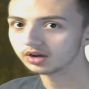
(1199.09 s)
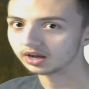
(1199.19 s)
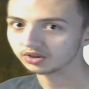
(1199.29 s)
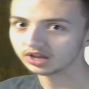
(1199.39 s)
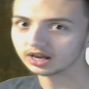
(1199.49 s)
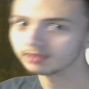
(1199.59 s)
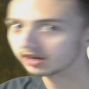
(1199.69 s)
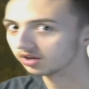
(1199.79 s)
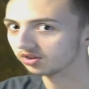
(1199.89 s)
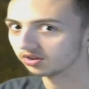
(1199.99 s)
and I stayed
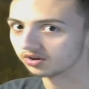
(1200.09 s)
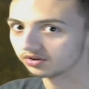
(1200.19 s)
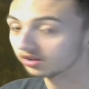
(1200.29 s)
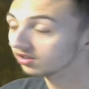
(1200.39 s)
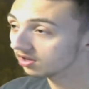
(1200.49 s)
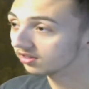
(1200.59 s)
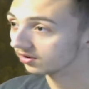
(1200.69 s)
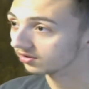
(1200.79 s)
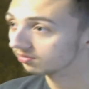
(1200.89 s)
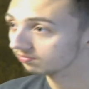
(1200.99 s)
because of the series. It's a good
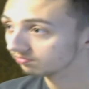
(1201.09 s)
series.